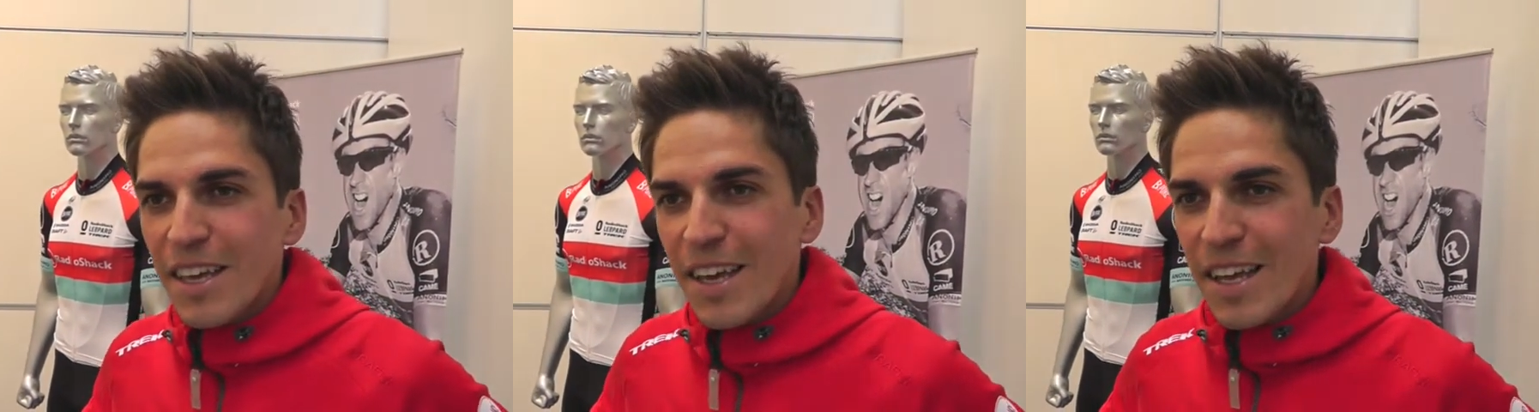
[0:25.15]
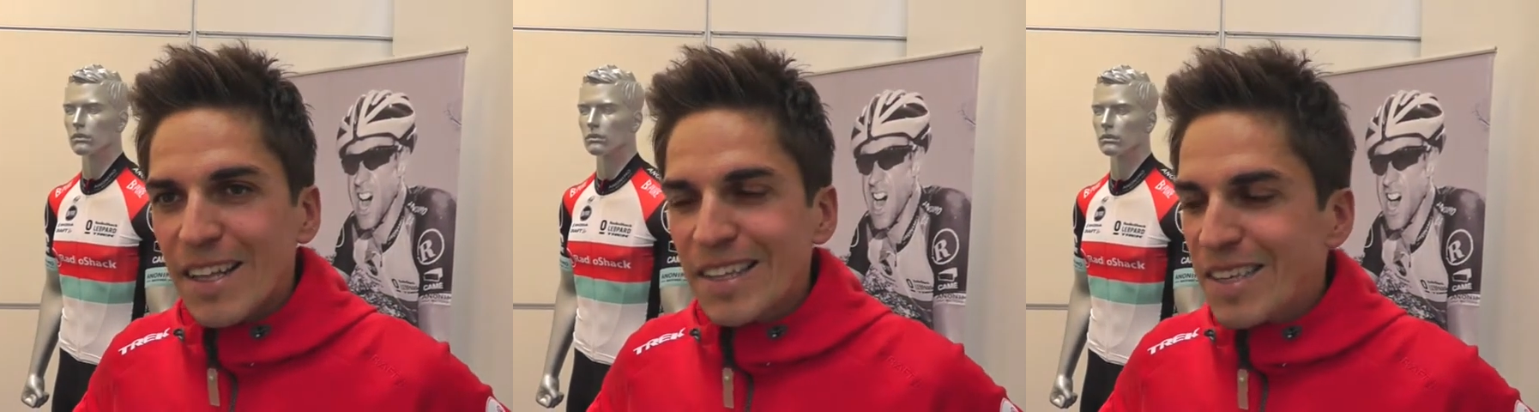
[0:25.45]

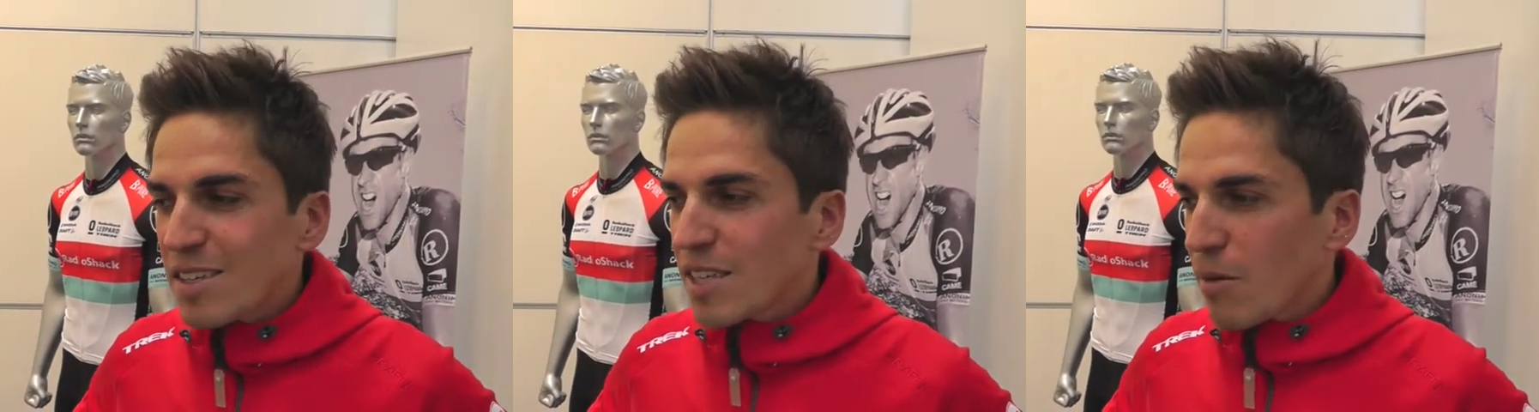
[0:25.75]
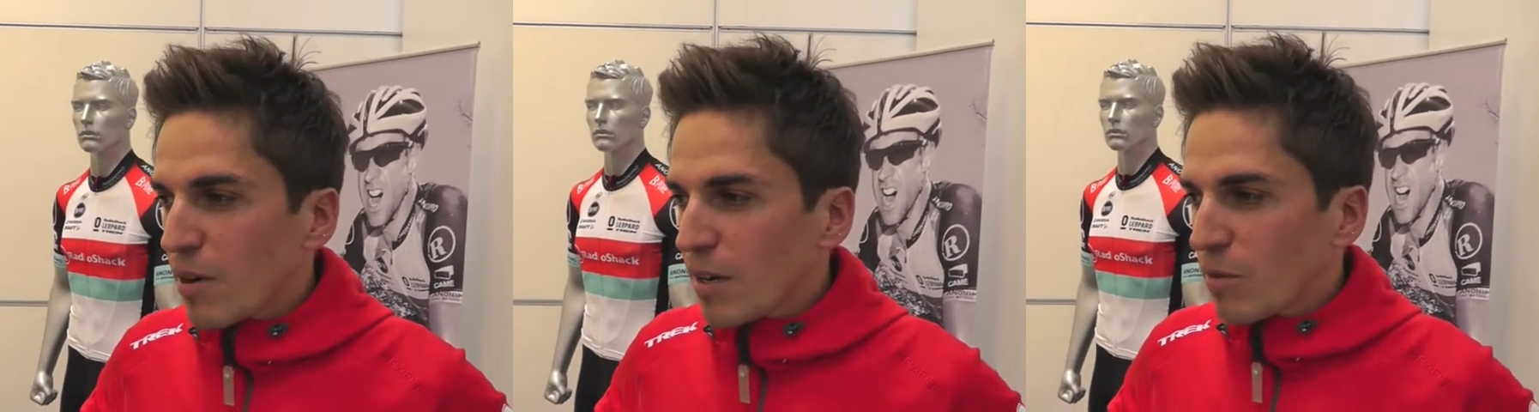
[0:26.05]
Speaker 1: And this
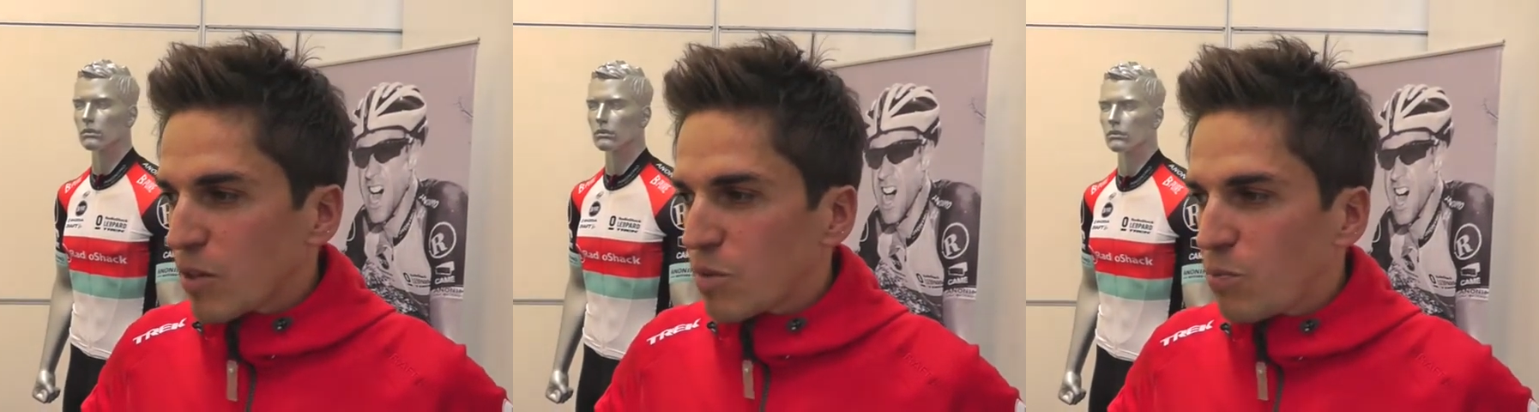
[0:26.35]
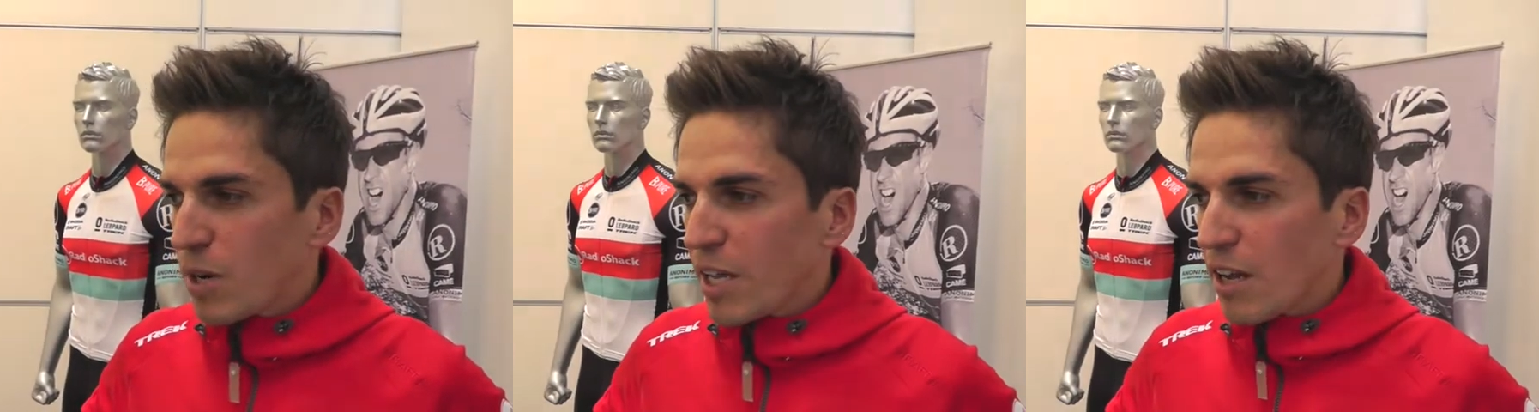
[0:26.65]
summer it was
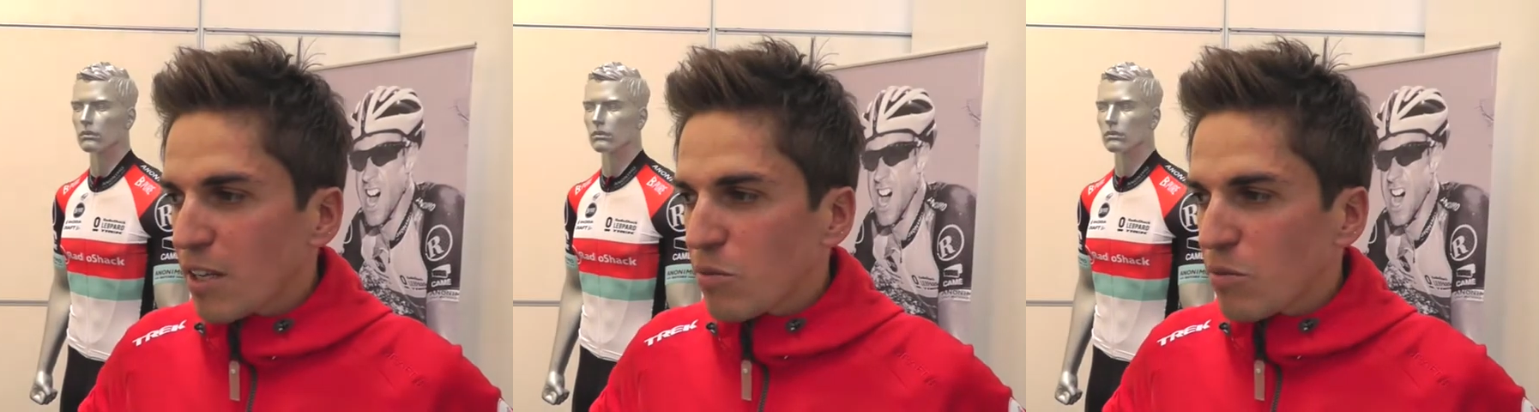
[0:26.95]
pretty hot.